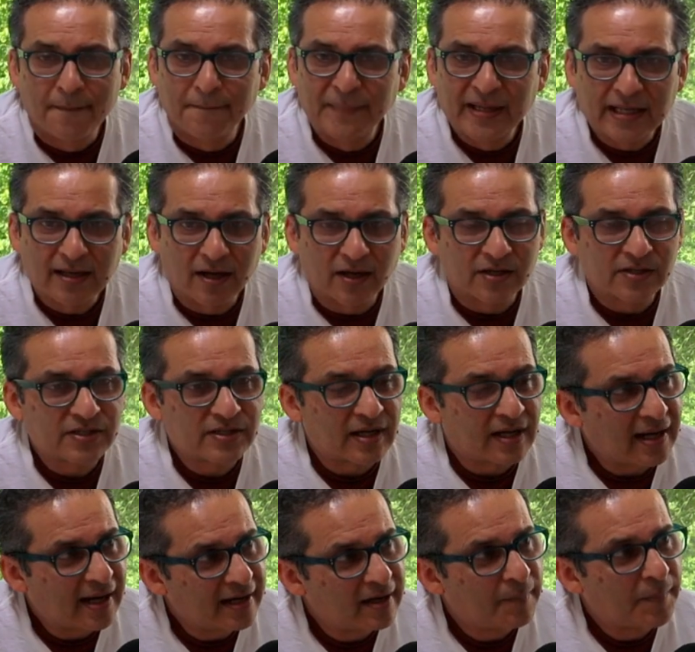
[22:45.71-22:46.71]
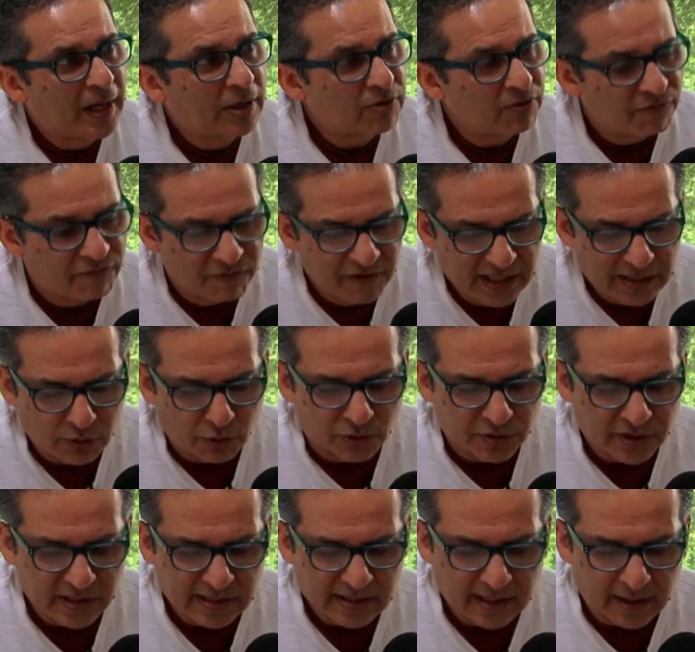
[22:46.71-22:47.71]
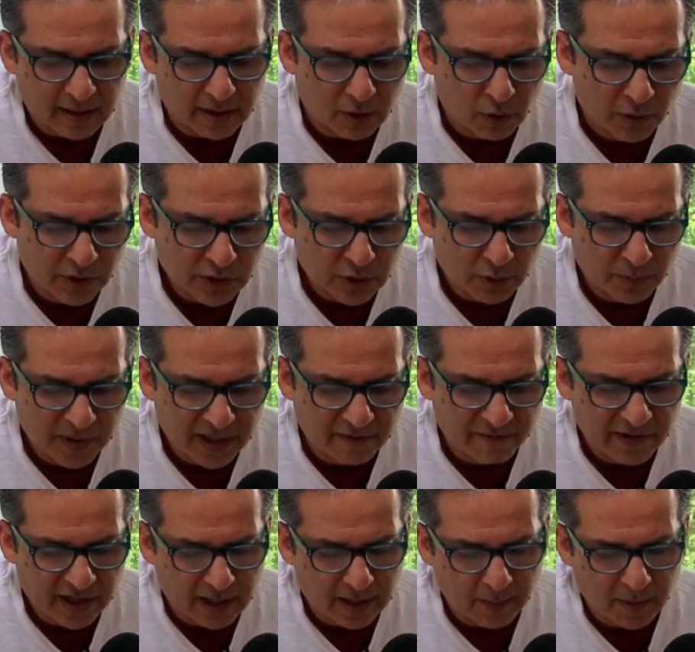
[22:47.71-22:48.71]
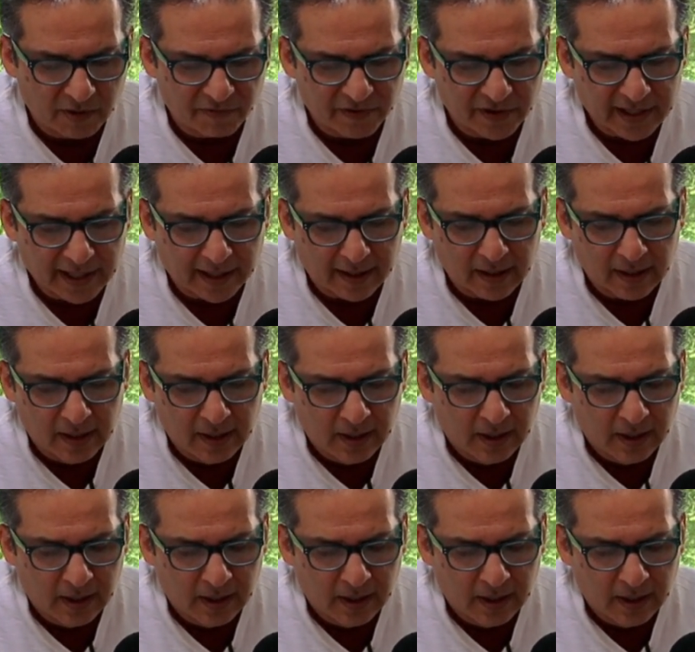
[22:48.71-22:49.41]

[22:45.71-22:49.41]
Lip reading: because the kind of amount of resources that are going to be available for that.